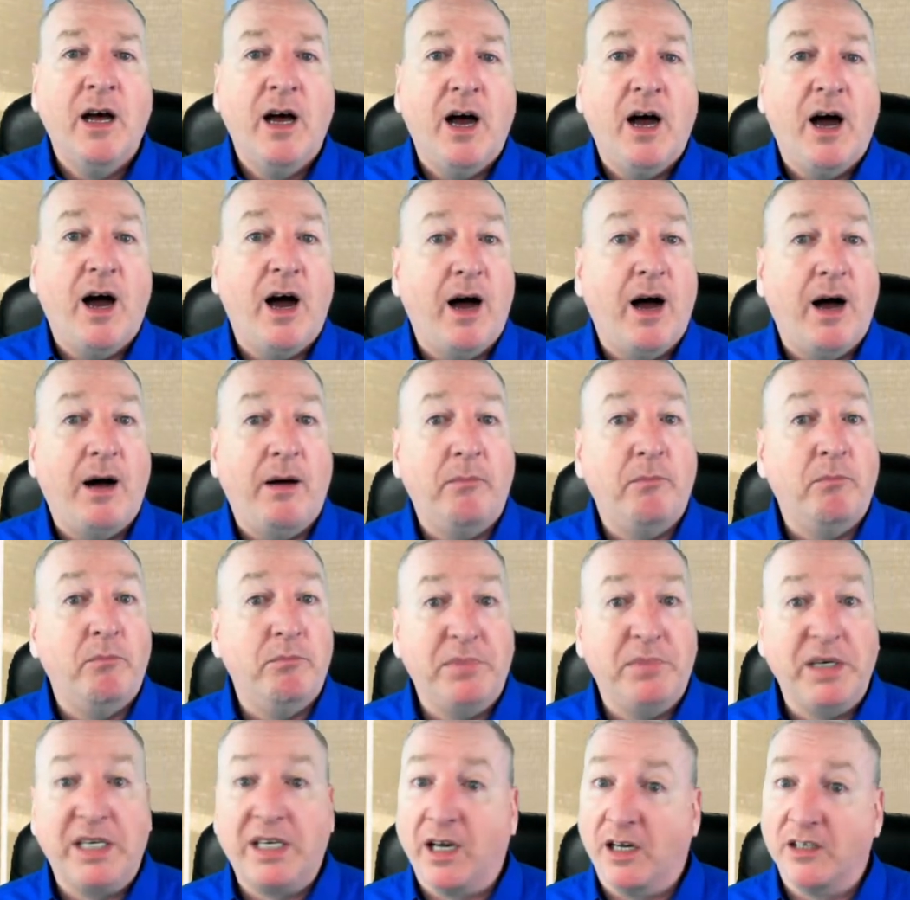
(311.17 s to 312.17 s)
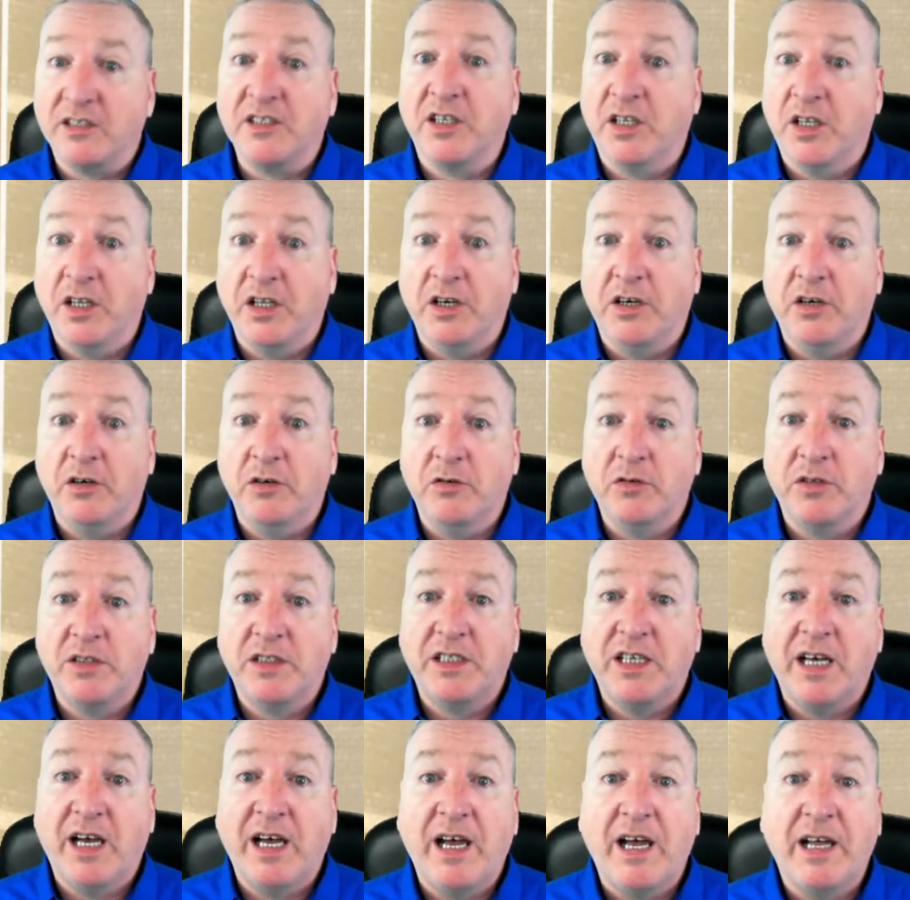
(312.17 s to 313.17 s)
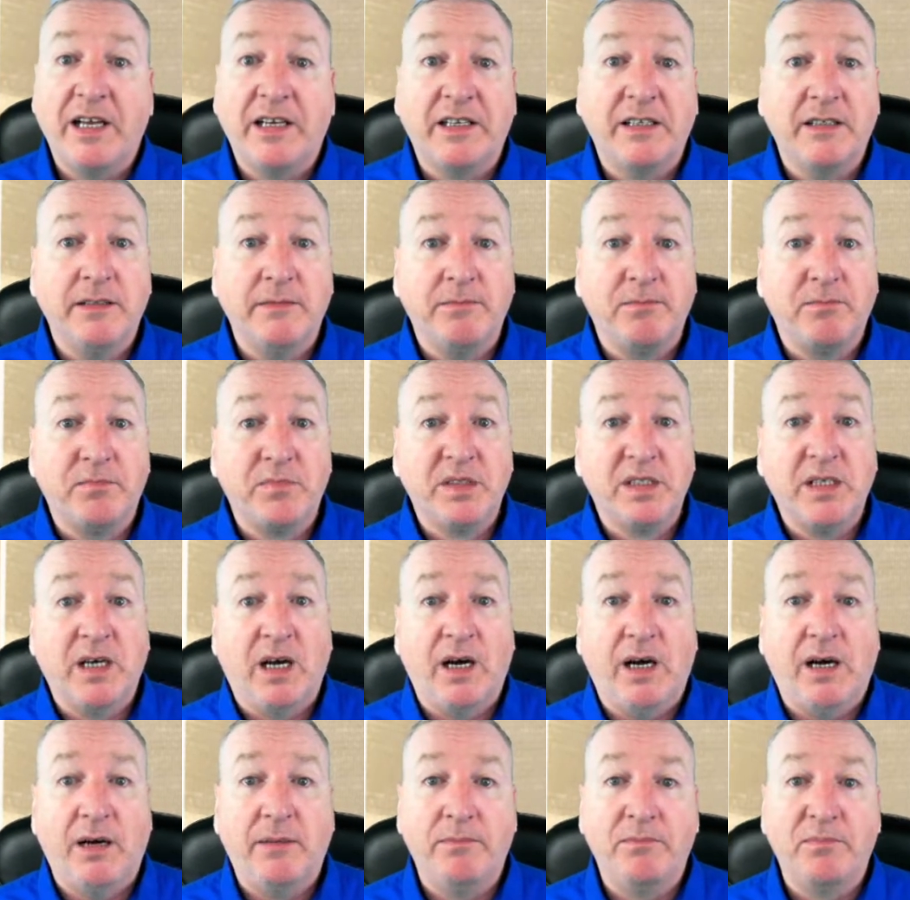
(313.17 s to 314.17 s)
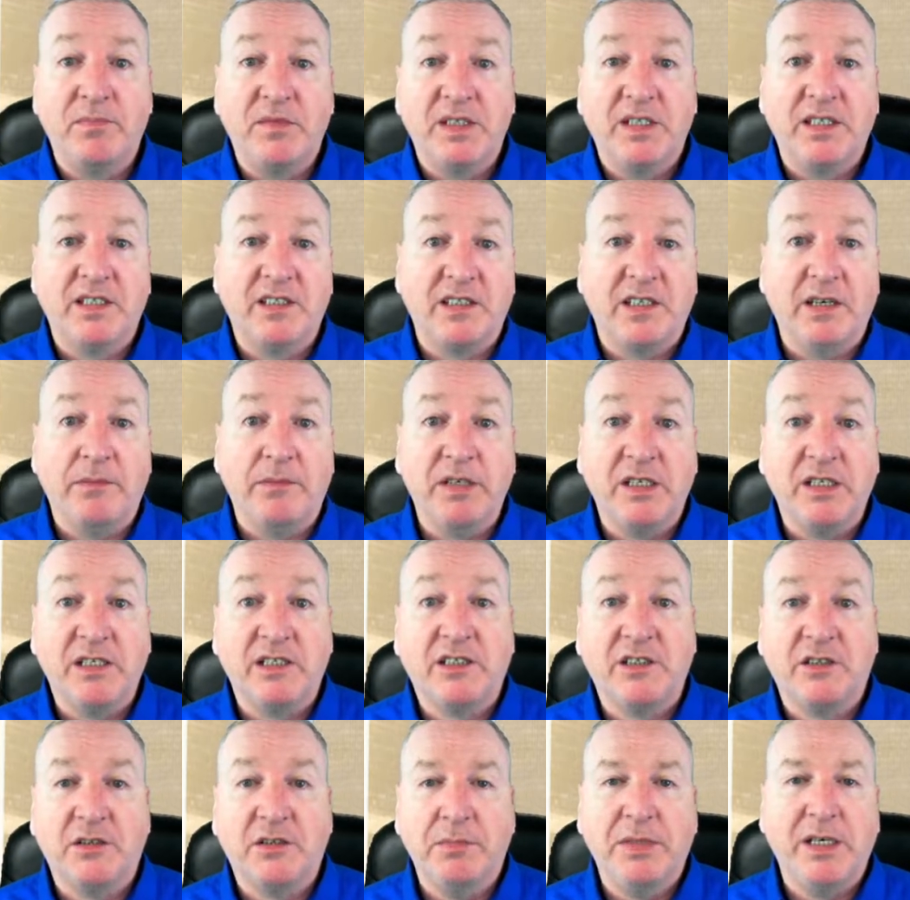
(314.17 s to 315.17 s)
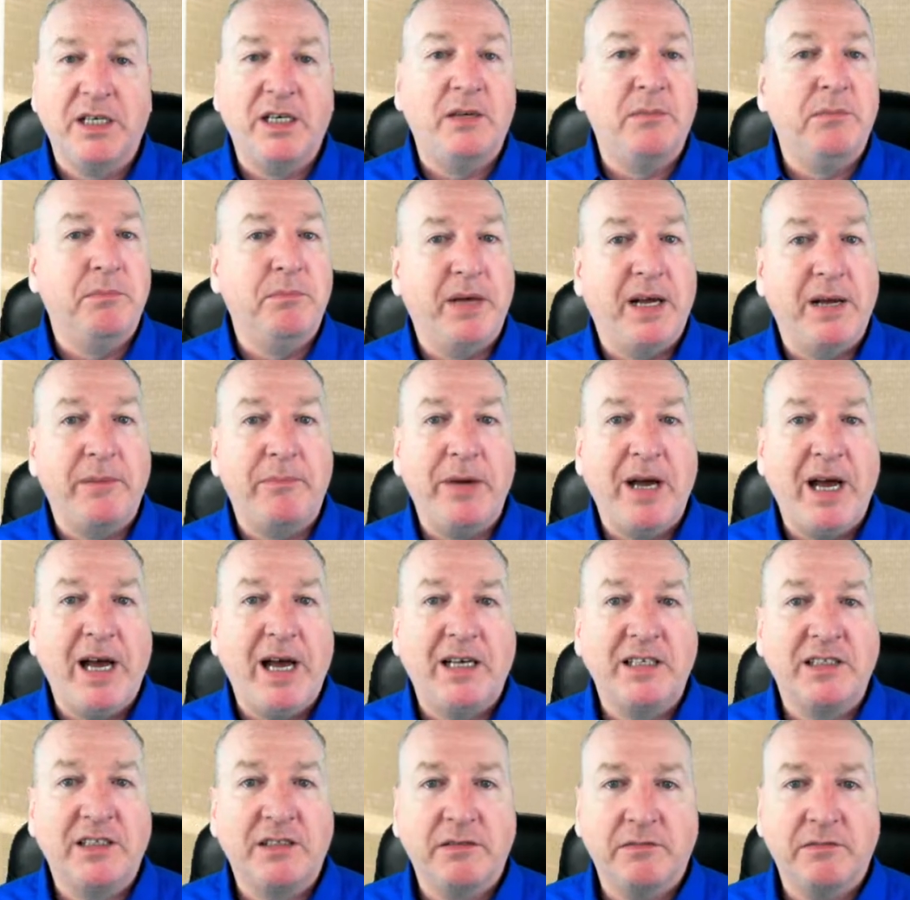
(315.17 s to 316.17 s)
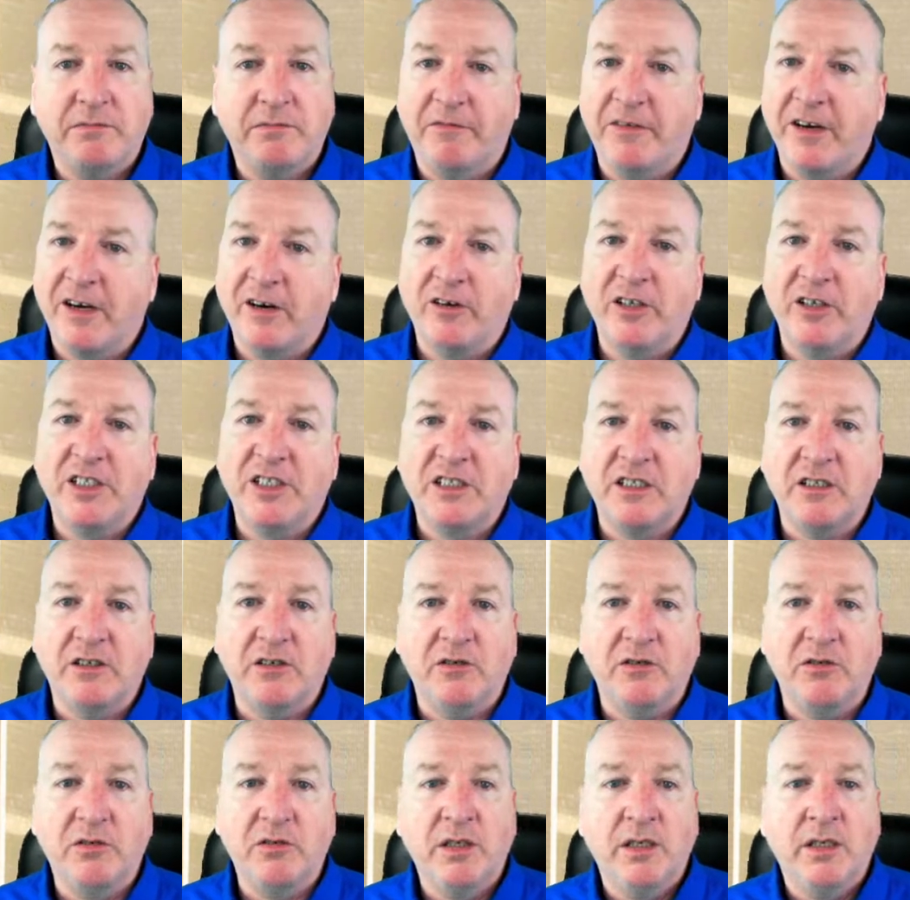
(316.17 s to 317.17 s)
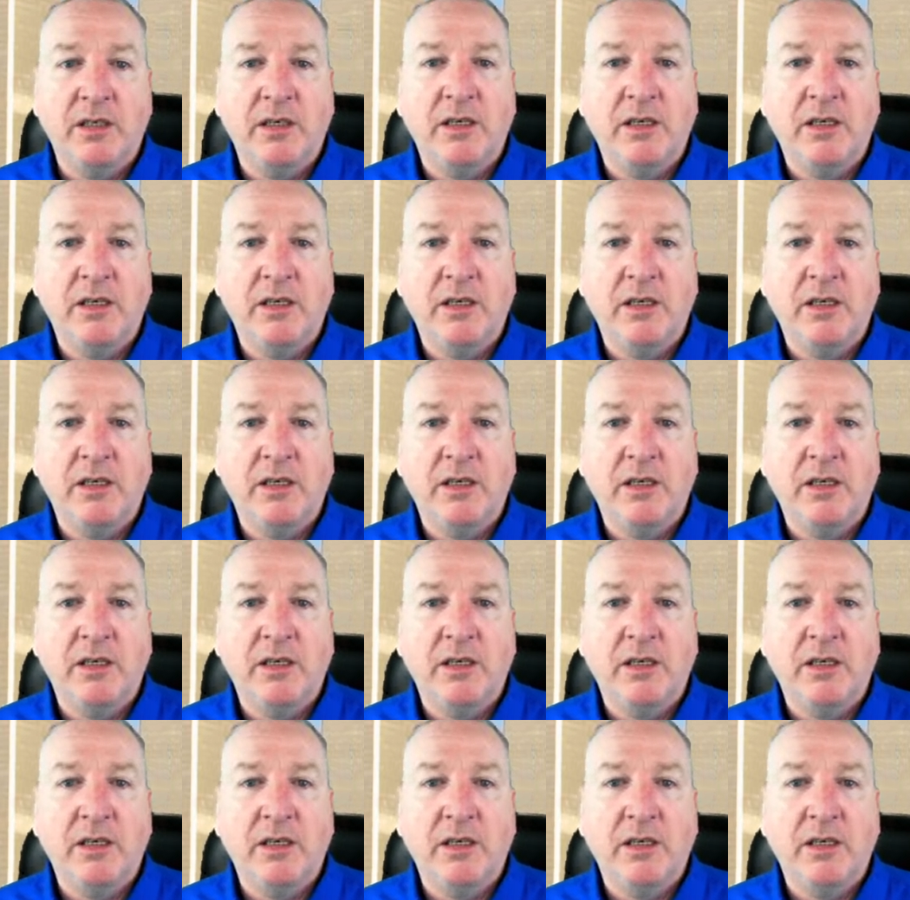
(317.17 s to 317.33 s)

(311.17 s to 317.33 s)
because of the news that the stimulus bill may pass very soon.